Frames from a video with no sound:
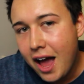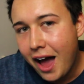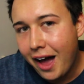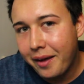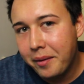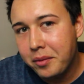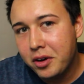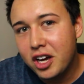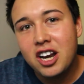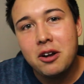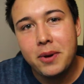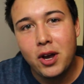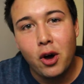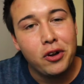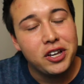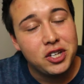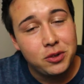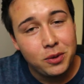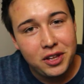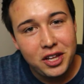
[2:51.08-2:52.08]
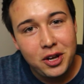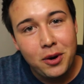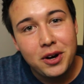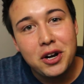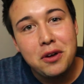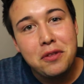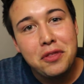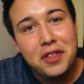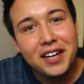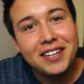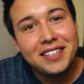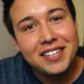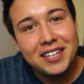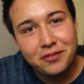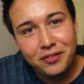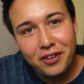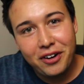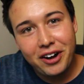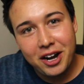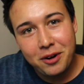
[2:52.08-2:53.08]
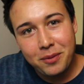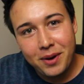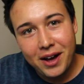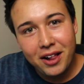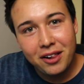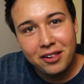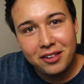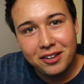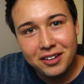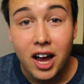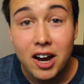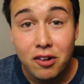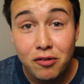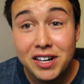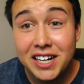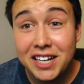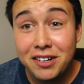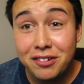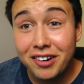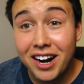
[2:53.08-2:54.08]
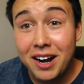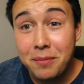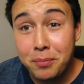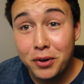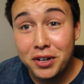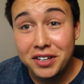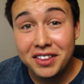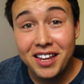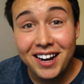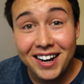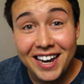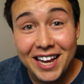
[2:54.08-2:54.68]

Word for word: and I'm gonna be honest with you, I don't think it did very well. I really regret putting that